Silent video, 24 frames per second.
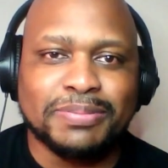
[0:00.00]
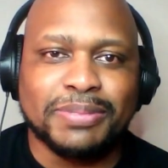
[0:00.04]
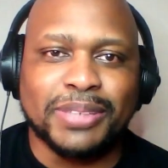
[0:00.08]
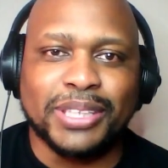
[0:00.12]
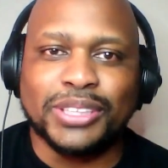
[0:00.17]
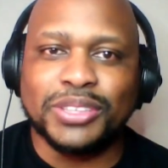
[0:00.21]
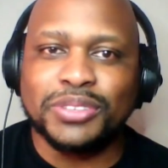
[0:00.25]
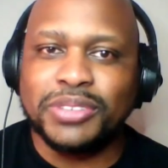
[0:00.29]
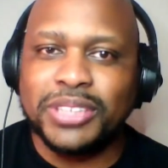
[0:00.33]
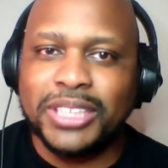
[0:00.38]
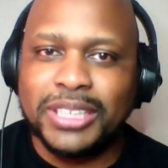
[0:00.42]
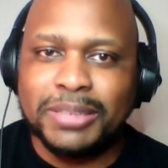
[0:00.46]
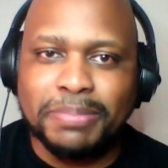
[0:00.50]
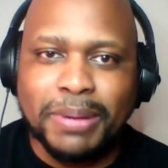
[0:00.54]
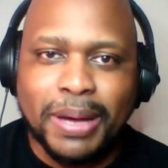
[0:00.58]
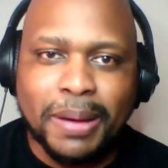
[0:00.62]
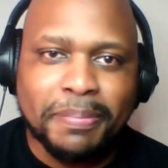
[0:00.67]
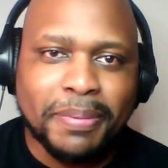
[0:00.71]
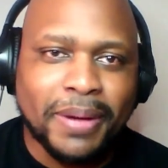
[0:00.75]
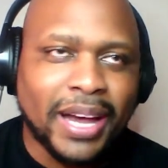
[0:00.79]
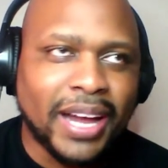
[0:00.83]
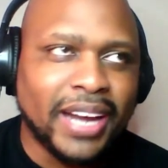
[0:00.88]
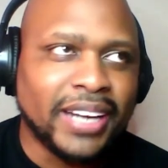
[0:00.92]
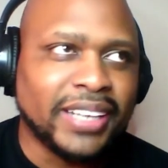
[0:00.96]
been intrigued by
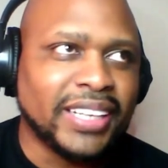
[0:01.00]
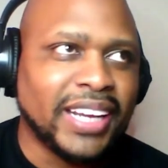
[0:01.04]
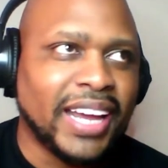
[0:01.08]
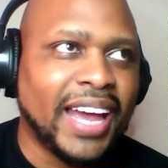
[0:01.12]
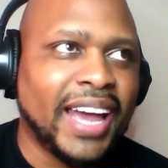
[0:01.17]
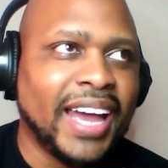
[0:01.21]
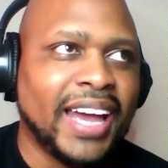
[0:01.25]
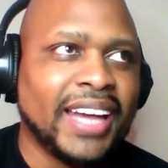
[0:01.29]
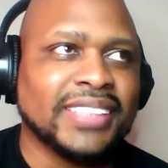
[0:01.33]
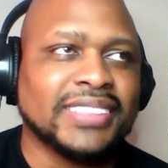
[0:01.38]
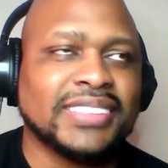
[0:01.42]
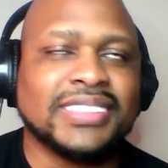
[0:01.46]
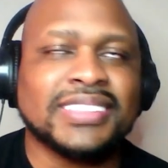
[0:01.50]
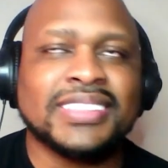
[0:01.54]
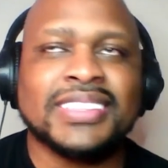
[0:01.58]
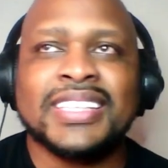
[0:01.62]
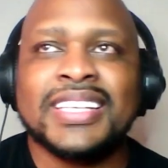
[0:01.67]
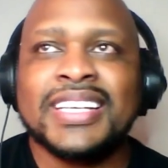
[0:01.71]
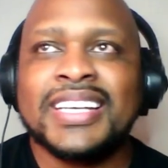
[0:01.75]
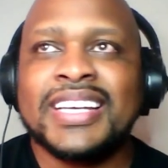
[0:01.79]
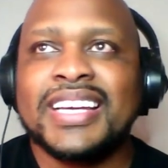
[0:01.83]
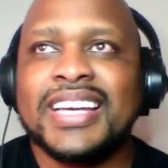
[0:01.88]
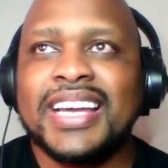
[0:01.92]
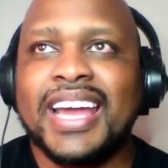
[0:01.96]
podcasts.
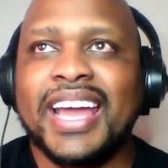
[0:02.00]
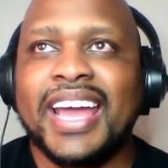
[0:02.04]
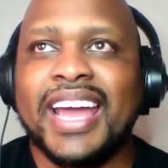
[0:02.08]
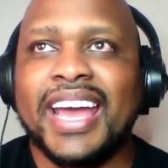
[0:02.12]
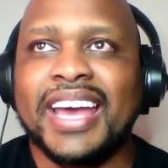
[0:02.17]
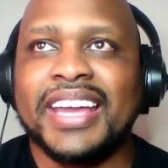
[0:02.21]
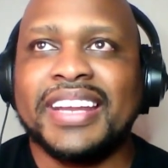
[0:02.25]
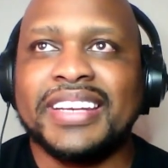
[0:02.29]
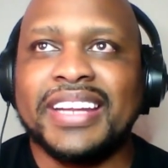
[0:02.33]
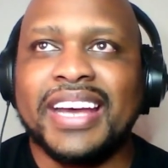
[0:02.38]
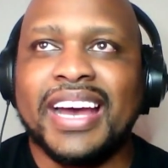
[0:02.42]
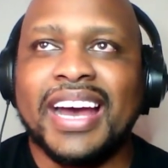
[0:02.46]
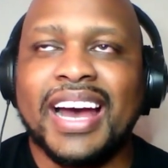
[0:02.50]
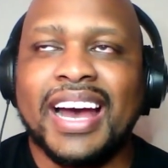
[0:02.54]
And